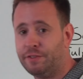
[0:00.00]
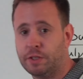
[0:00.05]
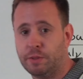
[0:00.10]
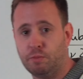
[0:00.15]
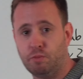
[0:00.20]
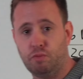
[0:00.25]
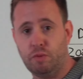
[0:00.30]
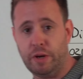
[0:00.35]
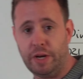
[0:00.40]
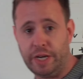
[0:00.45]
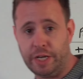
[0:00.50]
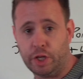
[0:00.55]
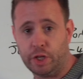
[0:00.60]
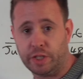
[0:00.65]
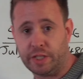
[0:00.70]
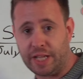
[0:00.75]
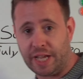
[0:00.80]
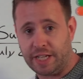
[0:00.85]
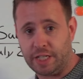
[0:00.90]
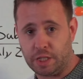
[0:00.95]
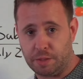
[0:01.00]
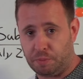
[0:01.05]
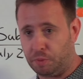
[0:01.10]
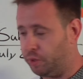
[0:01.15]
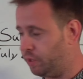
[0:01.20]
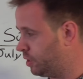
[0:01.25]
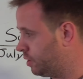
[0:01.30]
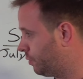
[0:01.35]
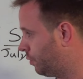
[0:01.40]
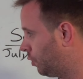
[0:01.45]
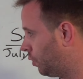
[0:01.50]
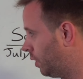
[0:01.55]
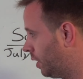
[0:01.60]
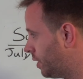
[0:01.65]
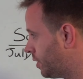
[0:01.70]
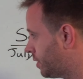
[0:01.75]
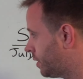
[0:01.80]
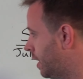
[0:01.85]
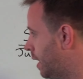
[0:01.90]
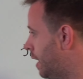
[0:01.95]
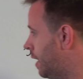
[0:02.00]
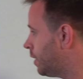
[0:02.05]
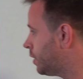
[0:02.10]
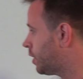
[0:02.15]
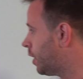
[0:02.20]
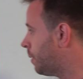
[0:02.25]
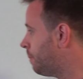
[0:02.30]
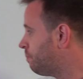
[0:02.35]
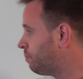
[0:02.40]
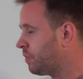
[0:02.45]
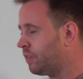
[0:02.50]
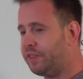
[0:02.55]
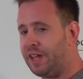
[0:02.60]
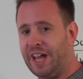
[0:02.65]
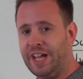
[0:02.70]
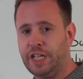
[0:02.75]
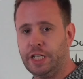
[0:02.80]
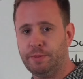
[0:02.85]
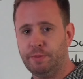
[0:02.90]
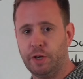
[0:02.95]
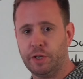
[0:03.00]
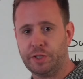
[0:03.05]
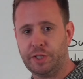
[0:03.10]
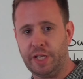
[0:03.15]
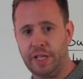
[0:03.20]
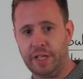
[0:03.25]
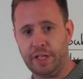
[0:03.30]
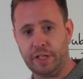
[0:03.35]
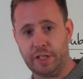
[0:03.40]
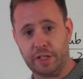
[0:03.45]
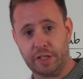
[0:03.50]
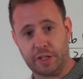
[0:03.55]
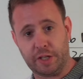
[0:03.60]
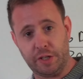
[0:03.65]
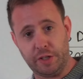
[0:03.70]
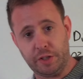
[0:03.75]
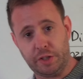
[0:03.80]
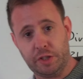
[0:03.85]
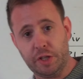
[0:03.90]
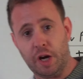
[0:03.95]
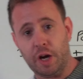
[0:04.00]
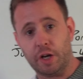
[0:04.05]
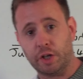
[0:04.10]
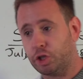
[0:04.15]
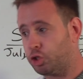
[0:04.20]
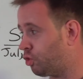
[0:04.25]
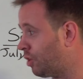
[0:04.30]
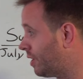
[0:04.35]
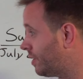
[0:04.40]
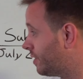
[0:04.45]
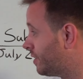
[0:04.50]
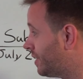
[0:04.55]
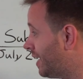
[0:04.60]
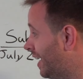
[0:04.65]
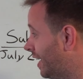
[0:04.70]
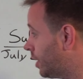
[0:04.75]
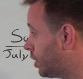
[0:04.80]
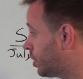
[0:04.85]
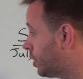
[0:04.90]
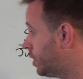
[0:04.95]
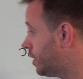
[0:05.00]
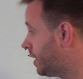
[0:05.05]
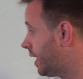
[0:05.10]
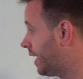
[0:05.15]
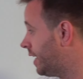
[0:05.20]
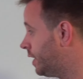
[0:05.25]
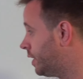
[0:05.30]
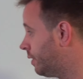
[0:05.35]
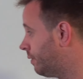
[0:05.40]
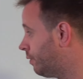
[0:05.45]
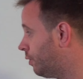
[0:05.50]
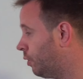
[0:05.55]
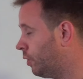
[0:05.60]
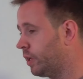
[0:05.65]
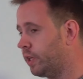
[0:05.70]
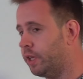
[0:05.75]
some really good data points for us. So the HMRC conduct transaction data for